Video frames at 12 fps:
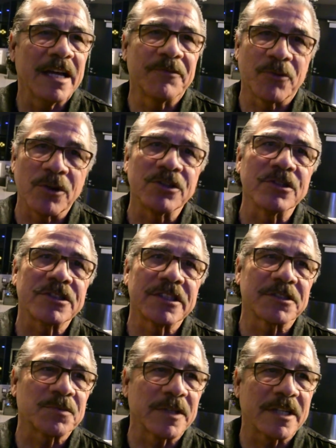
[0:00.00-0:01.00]
Fort
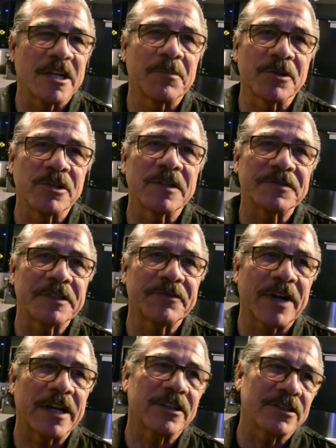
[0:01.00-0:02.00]
Eustis with a couple of UFC
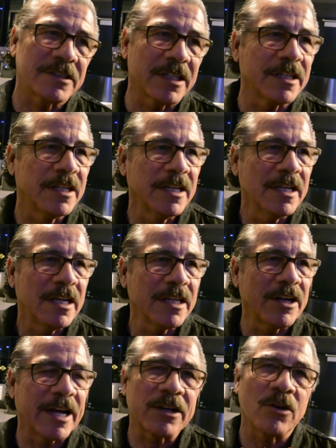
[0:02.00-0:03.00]
fighters, and,
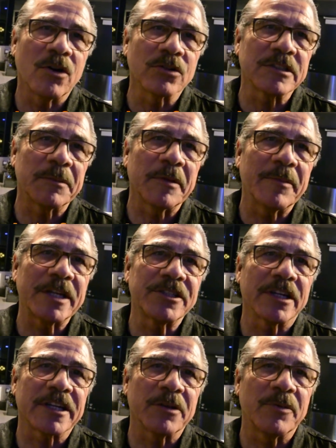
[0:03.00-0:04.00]
you know, I co-host MMA Junkie